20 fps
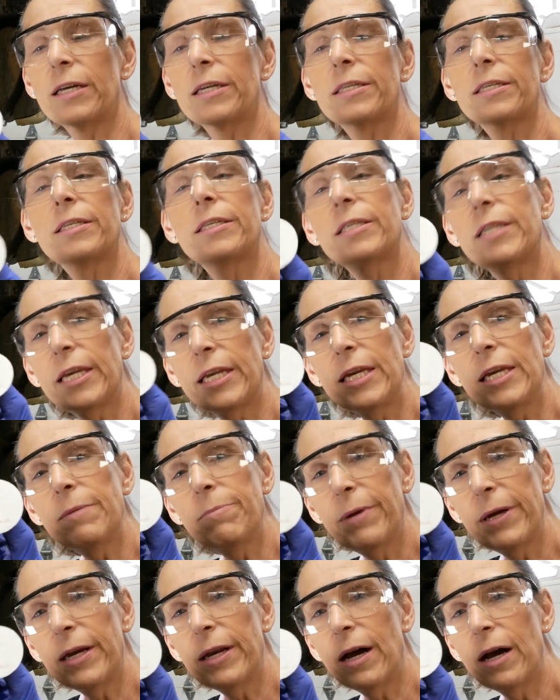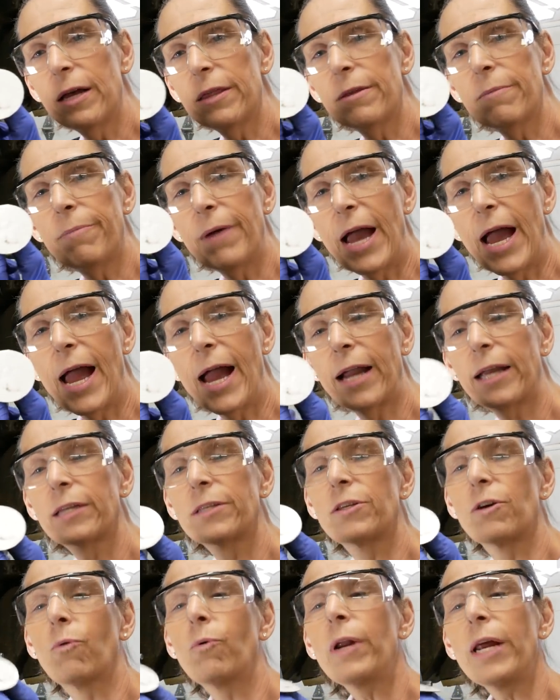a sticky bit on the back.
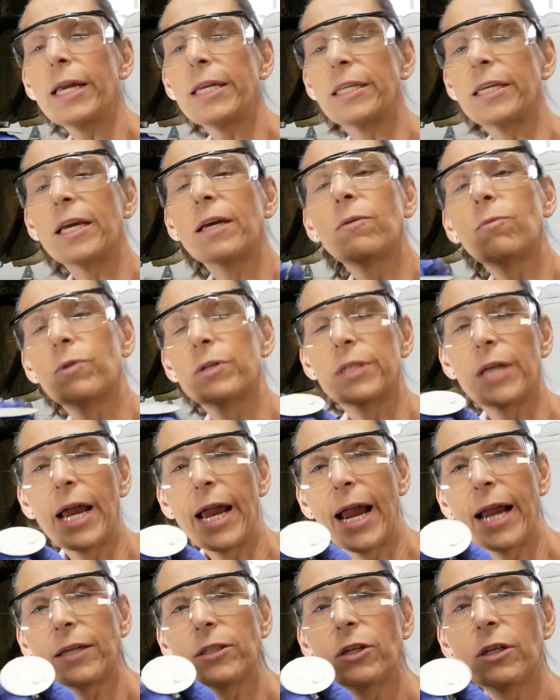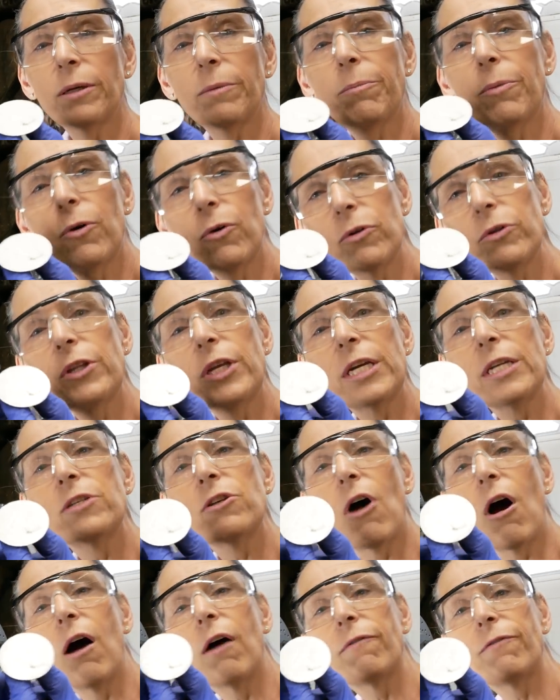So what I did was I actually pulled these
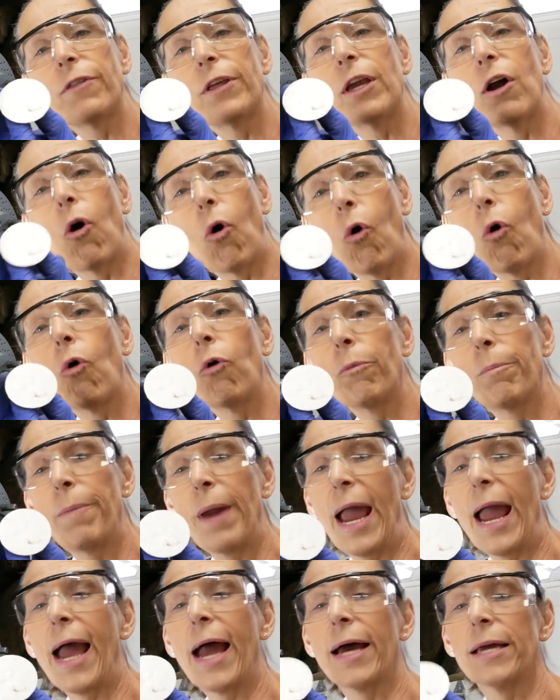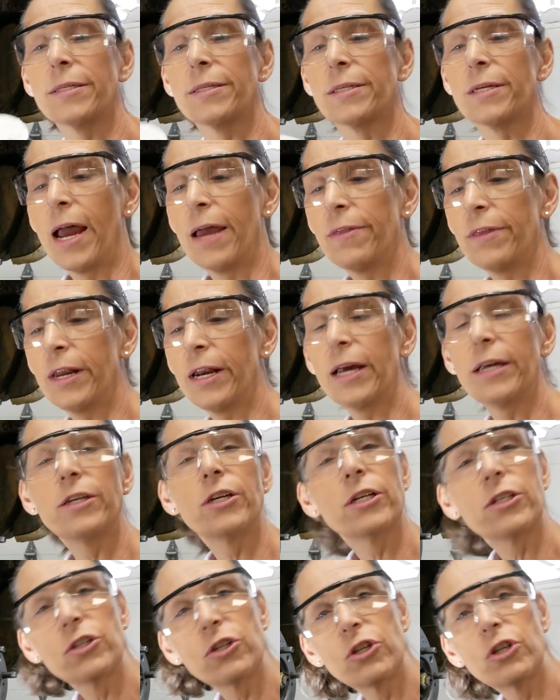off the old pads, and then I
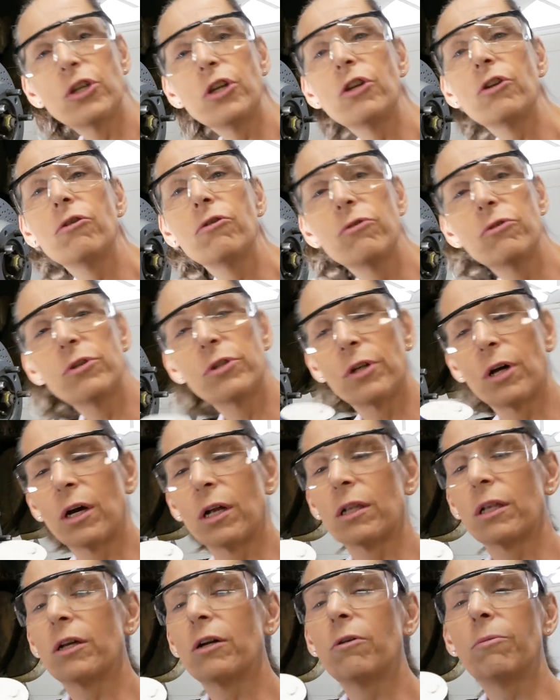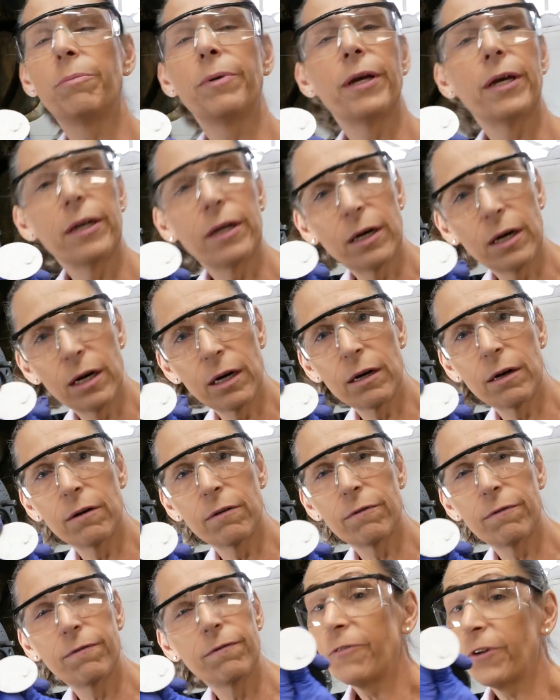just used a little bit
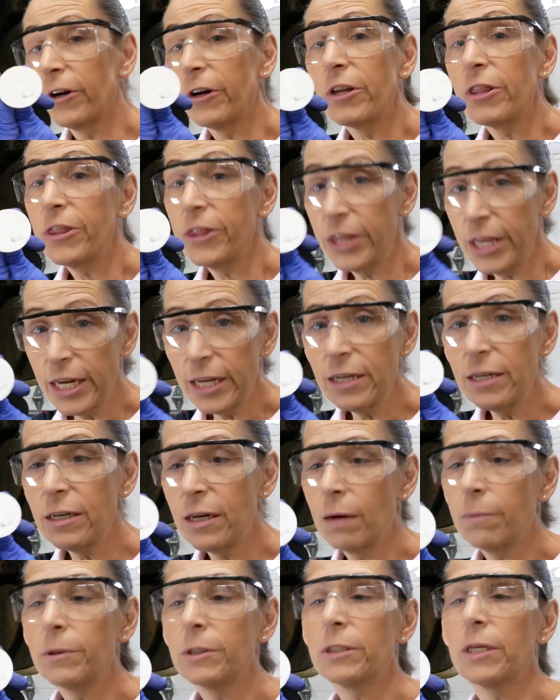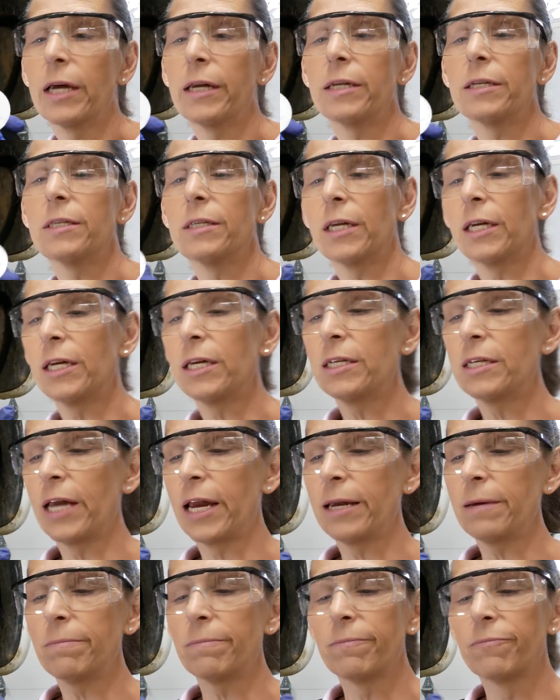of very thin double-sided sticky
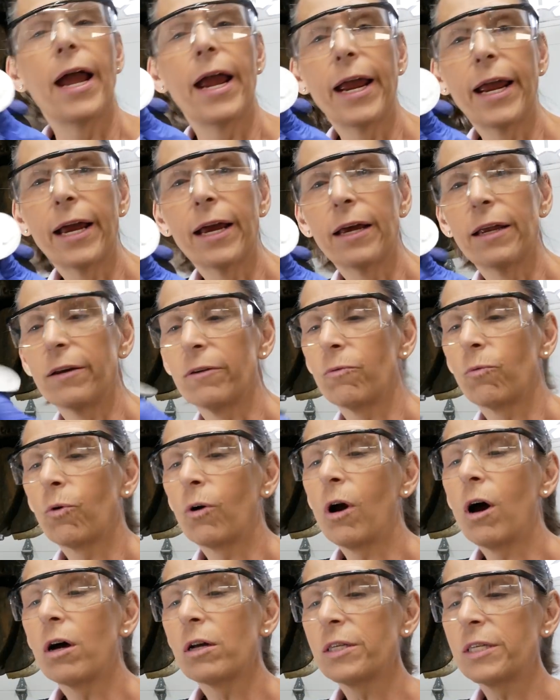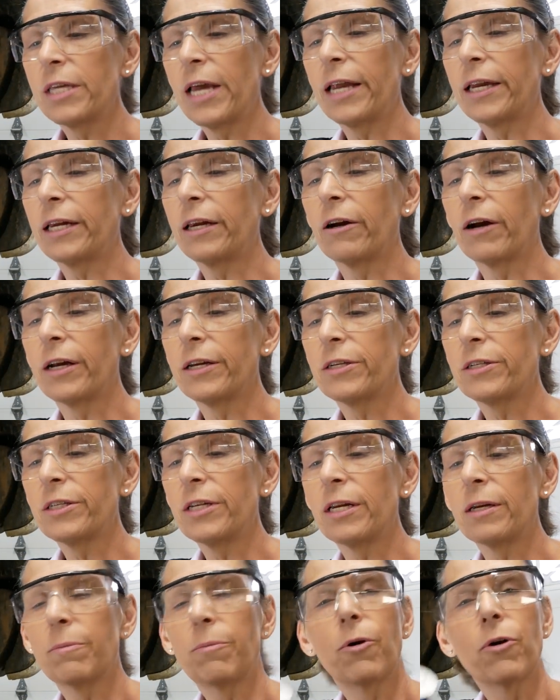tape. And we're all set here. I just
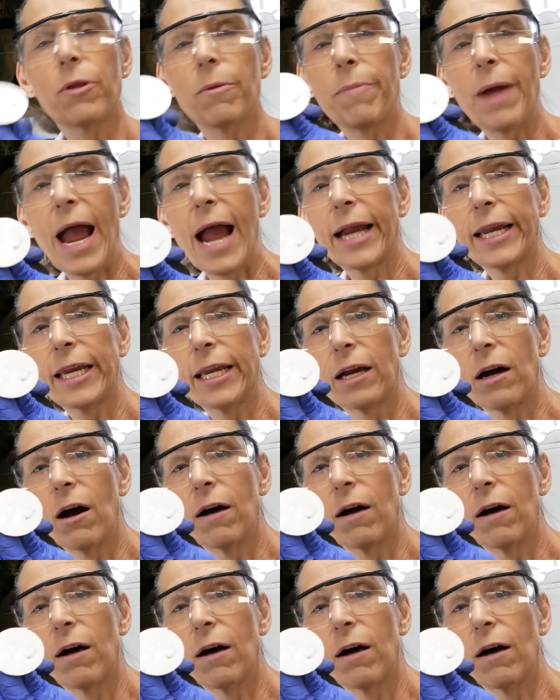need to pull the backing